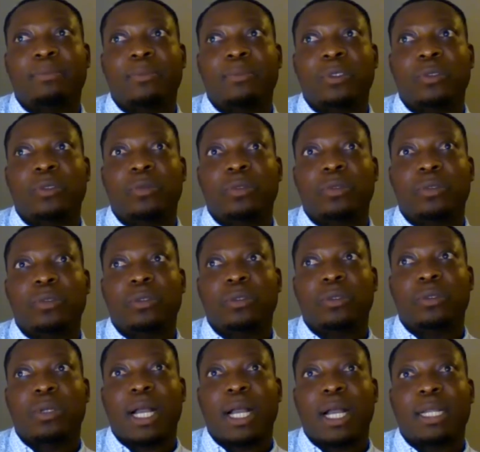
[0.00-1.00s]

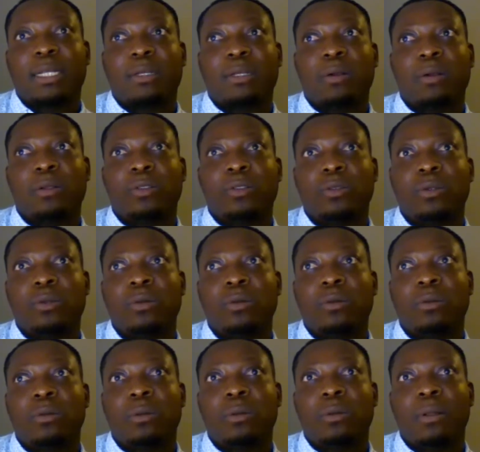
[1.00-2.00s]
you can
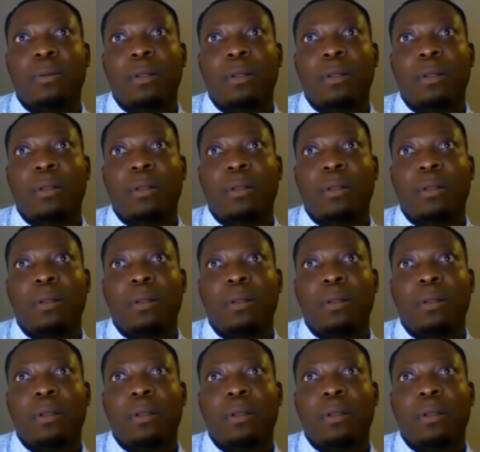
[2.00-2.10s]
also